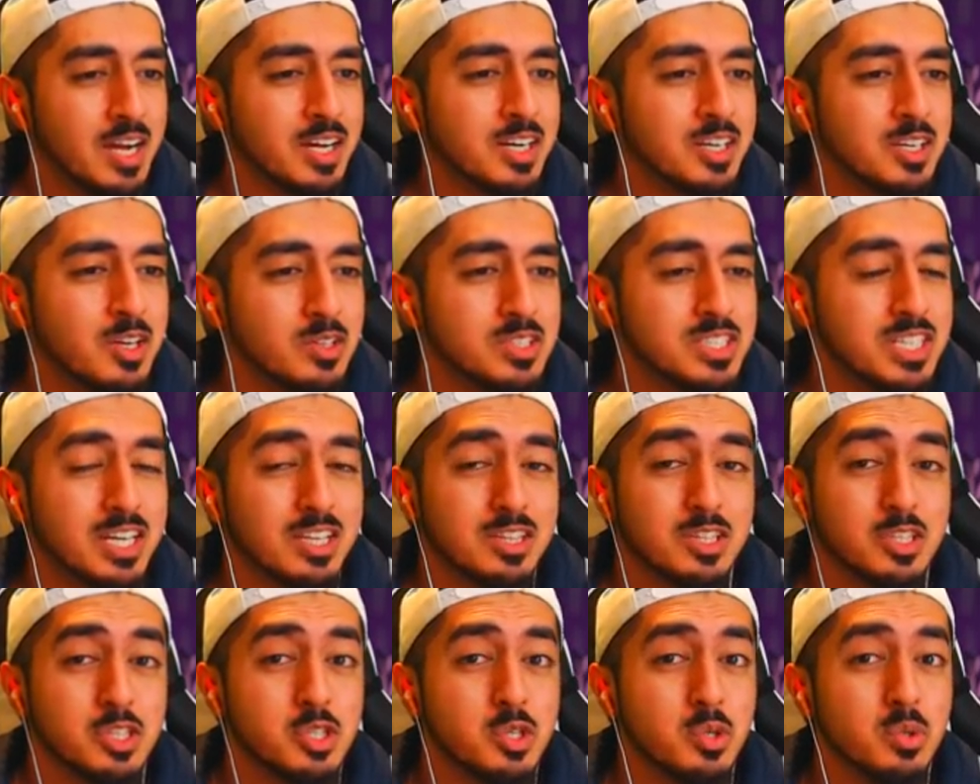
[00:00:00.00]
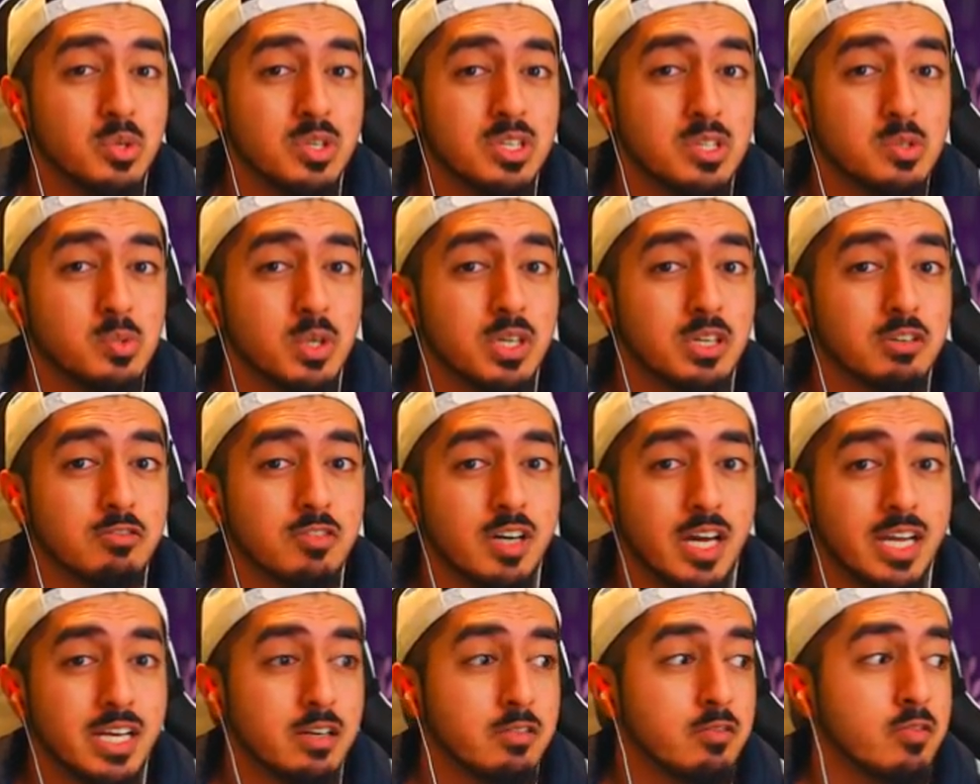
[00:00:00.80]
I'm gonna go check out the scooters. We're gonna
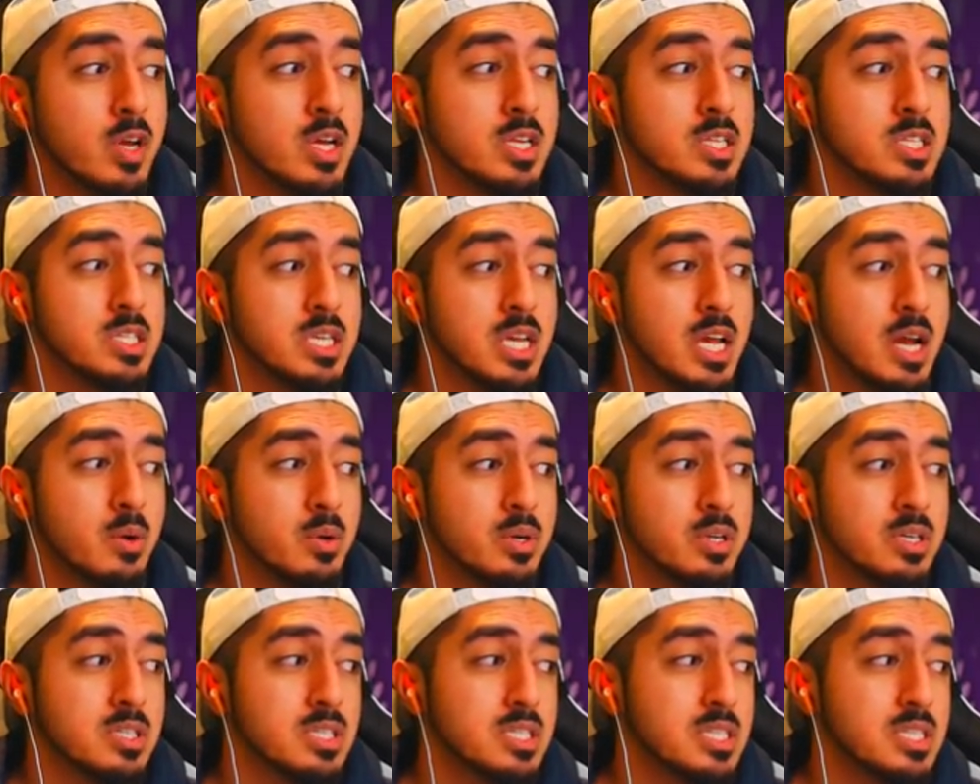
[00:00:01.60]
ride it around, see how